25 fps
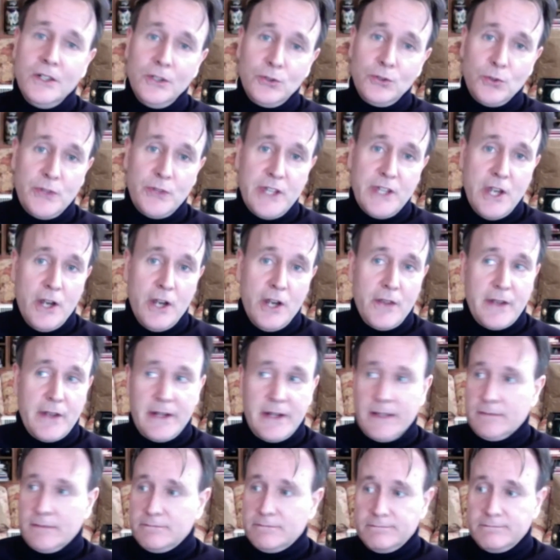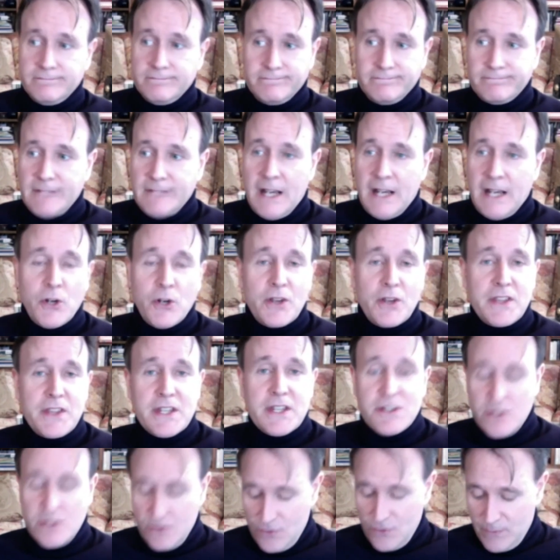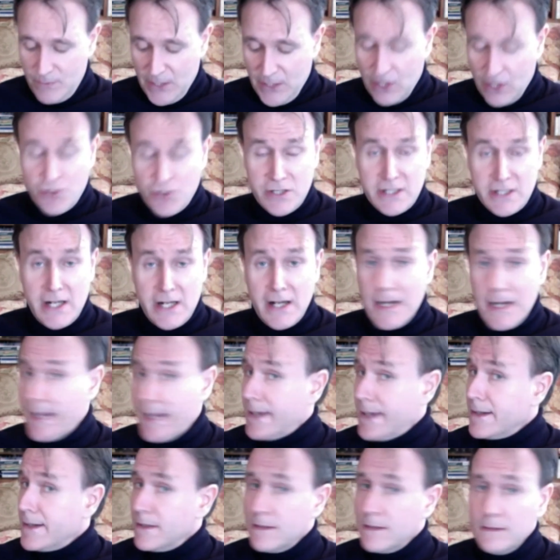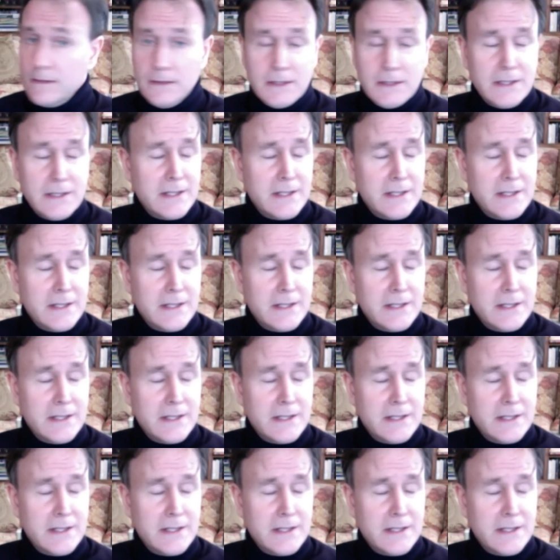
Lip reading: to the other and avoid issues, because it's a